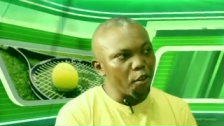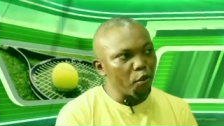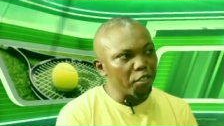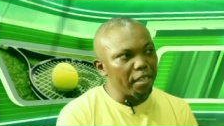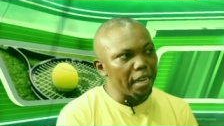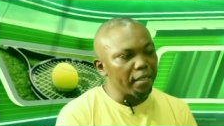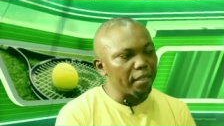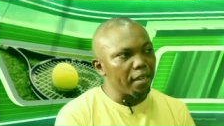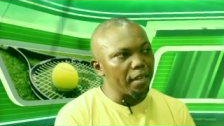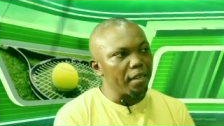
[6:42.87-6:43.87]
got that
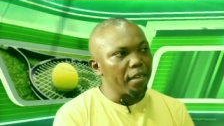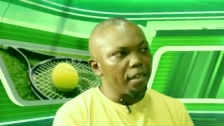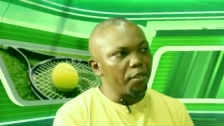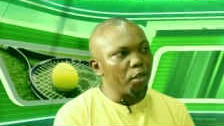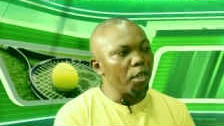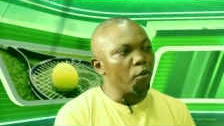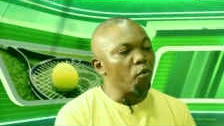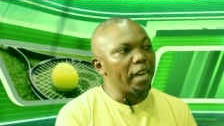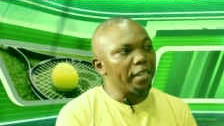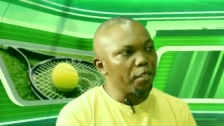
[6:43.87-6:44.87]
uh, you know
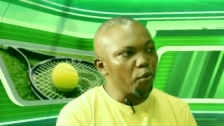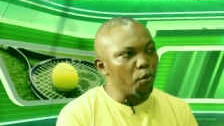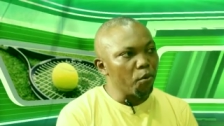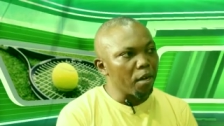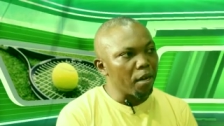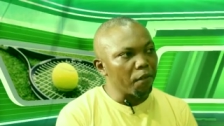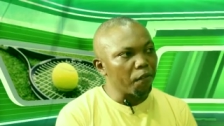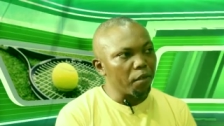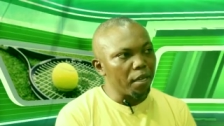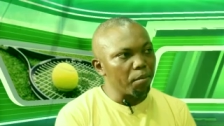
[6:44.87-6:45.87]
equalizing go uh,
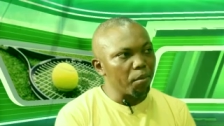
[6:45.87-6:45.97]
for them.